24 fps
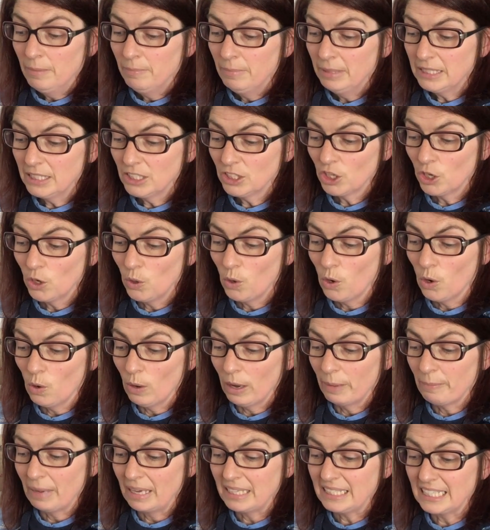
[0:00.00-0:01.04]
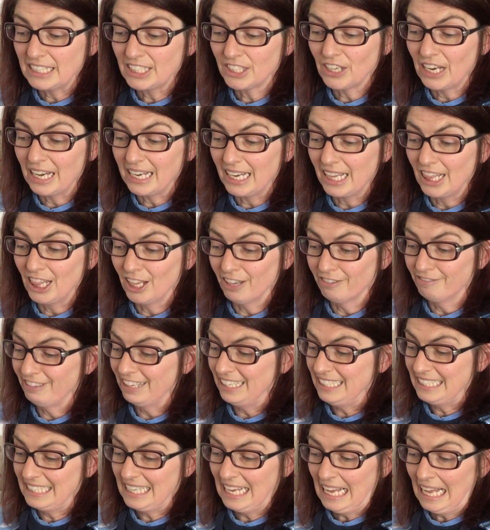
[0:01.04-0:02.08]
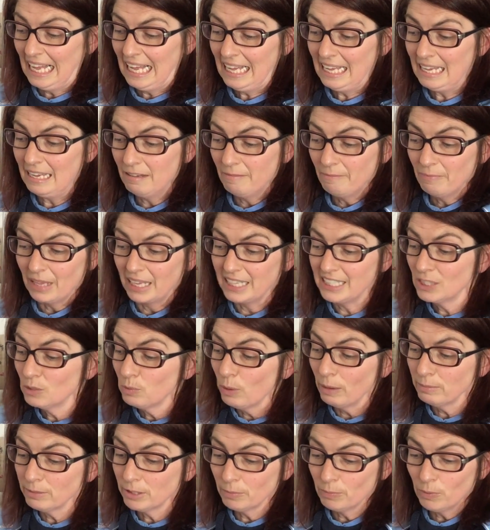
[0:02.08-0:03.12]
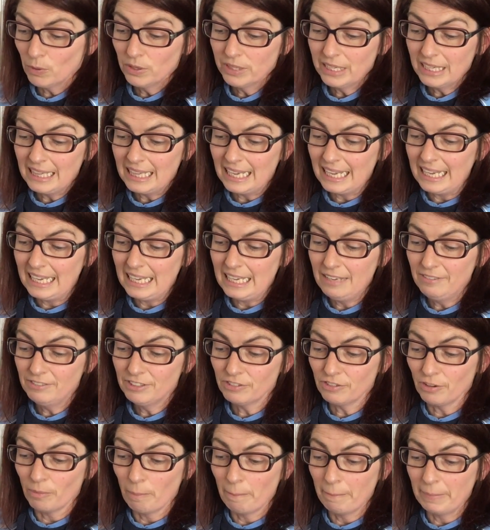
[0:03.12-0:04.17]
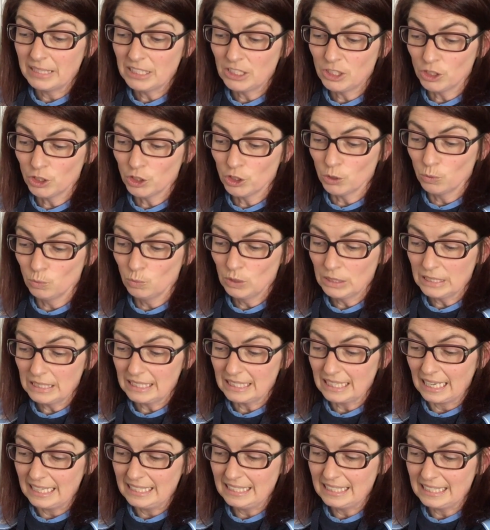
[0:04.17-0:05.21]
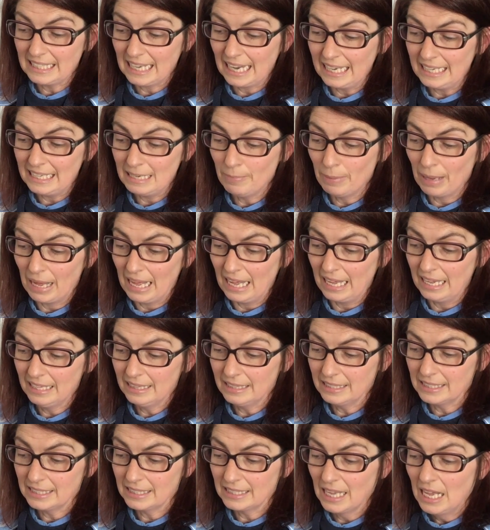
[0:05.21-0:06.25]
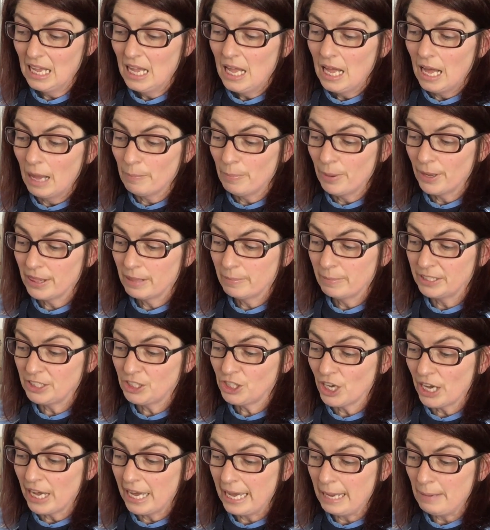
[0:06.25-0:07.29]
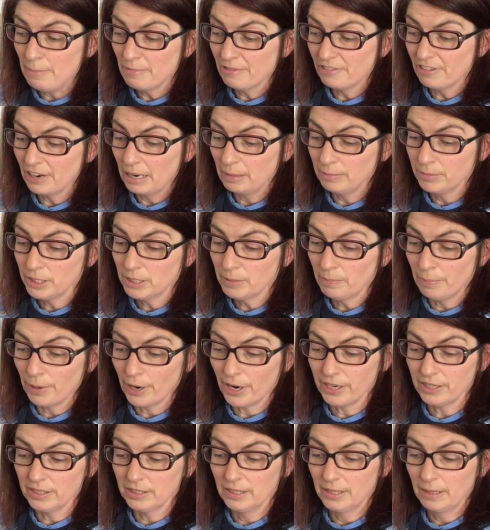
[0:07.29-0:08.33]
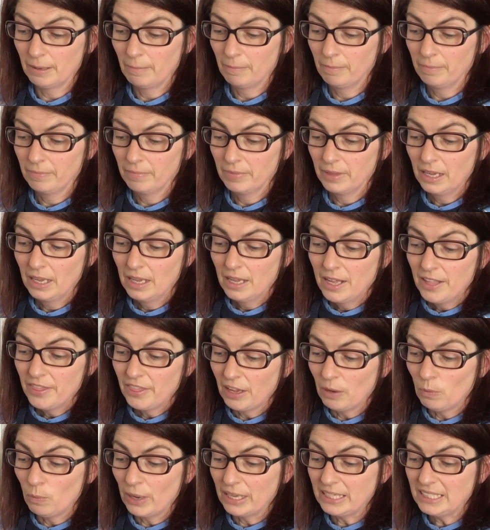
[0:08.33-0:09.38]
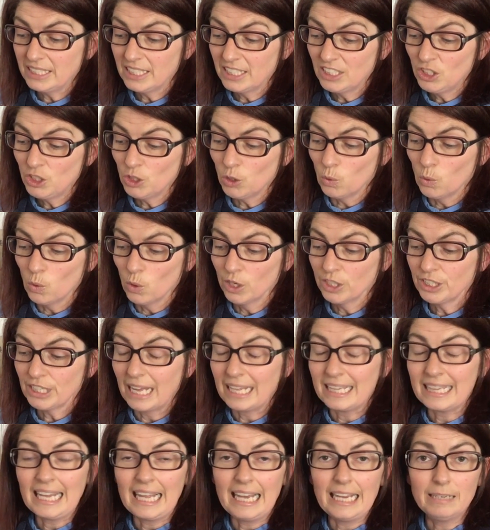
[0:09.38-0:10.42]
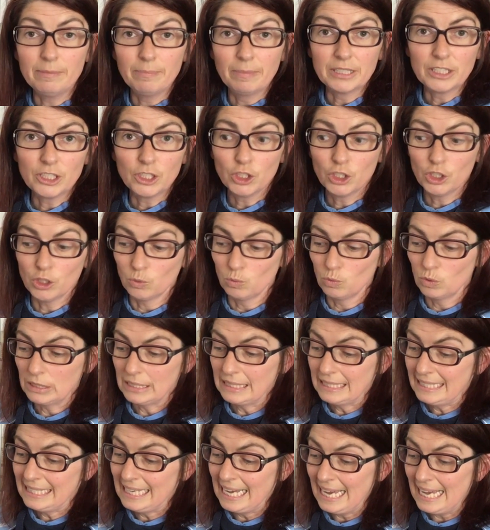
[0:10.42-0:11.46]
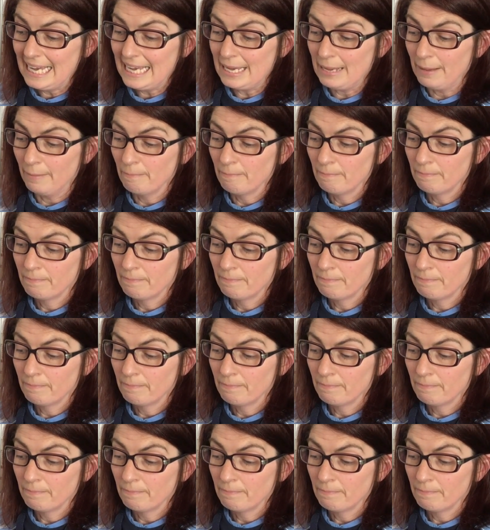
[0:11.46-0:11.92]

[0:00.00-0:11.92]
Mrs. Coco and my sister had a lovely time. They swept up all the leaves from Mr. Jones's nice tidy paths and put them into a heap for him to burn. They went indoors and laid Mr. Jones's tea